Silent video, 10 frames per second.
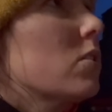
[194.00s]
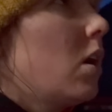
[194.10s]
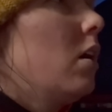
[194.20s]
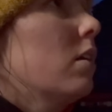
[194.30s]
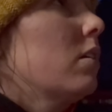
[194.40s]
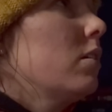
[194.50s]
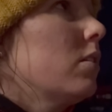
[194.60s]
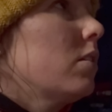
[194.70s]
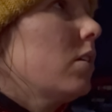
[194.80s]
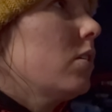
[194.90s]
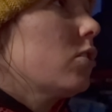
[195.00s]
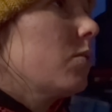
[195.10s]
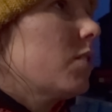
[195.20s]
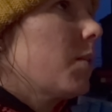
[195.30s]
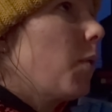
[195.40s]
on the
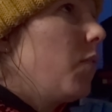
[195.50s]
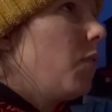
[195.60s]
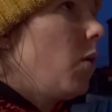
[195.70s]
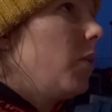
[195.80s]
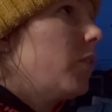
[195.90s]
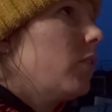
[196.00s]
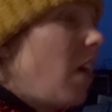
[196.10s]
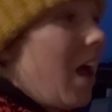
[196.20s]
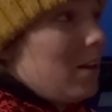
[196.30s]
stewardship going forwards? I